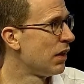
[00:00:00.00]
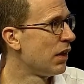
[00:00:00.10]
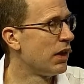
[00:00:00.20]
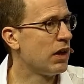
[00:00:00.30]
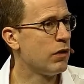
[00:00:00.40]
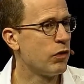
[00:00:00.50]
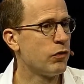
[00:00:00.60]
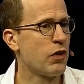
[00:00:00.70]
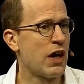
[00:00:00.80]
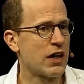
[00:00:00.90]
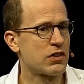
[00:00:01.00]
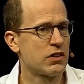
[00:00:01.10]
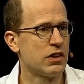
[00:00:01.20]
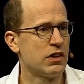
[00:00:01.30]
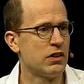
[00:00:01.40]
if, if you're
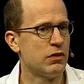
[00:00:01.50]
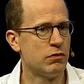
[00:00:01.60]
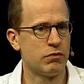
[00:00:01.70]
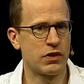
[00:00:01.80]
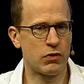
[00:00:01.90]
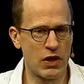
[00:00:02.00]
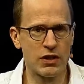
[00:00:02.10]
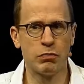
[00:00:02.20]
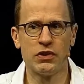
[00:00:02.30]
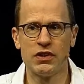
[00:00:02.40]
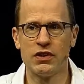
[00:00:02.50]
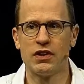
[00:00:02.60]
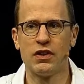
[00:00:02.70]
actually credibly